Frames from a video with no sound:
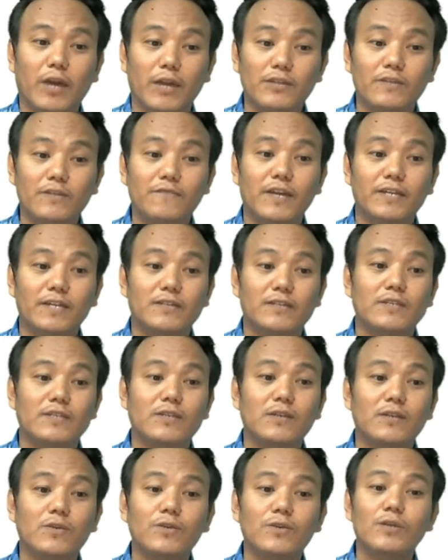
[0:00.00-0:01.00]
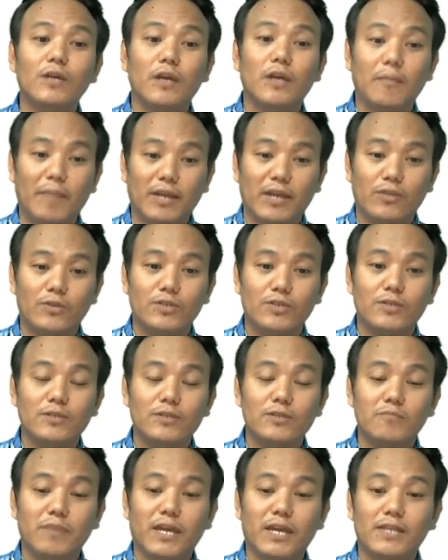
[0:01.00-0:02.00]
factors include pathogens,
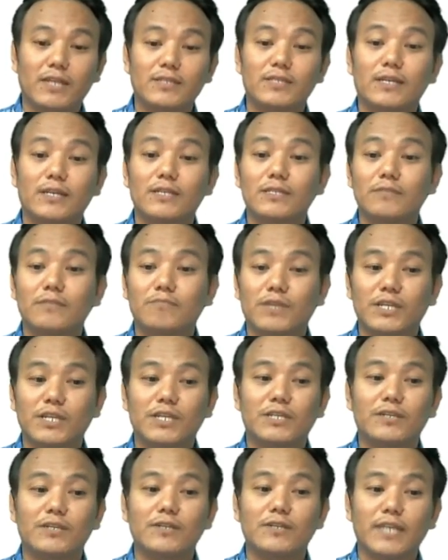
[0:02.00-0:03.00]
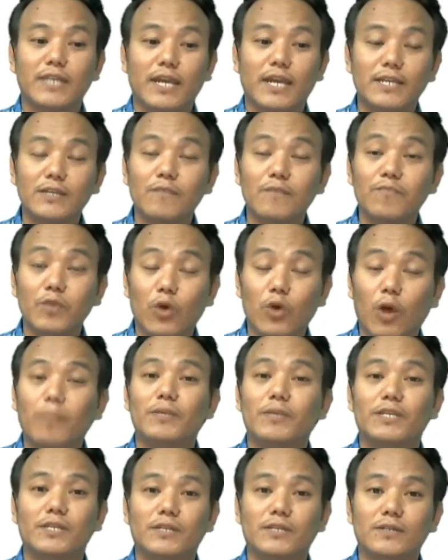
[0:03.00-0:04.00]
parasites, predators, and
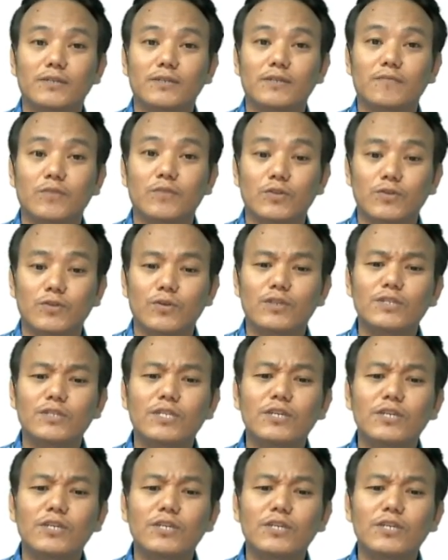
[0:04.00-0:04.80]
competitors. So instead of